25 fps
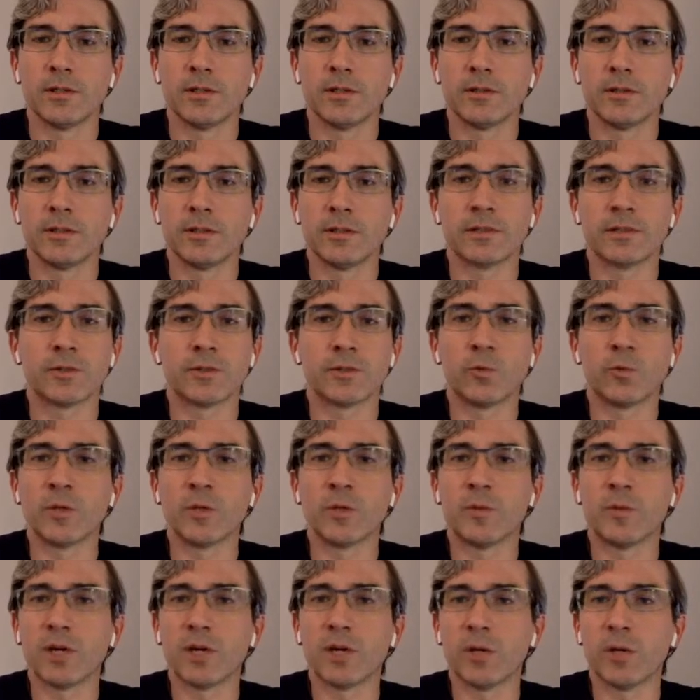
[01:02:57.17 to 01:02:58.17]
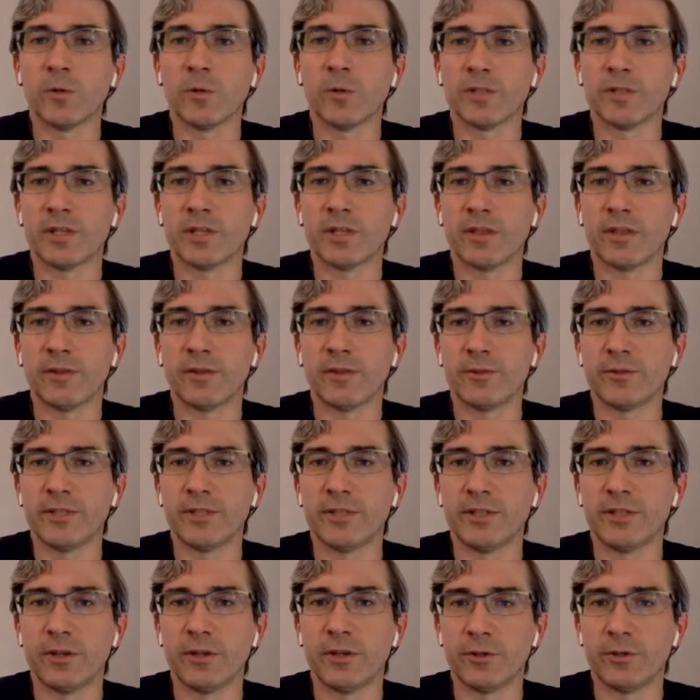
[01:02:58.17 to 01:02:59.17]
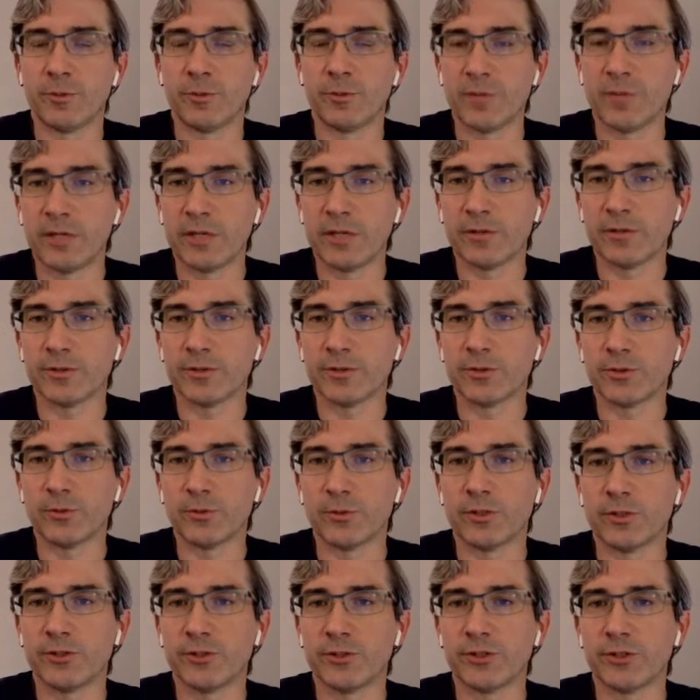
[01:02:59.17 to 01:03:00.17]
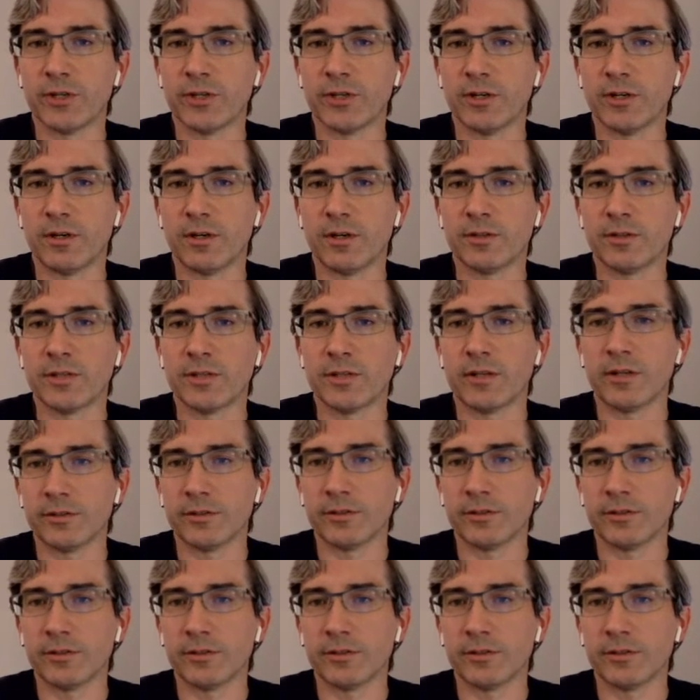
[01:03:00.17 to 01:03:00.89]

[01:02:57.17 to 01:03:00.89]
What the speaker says: Yeah, so Winnemucca was at 1,300 meters, which I'll tell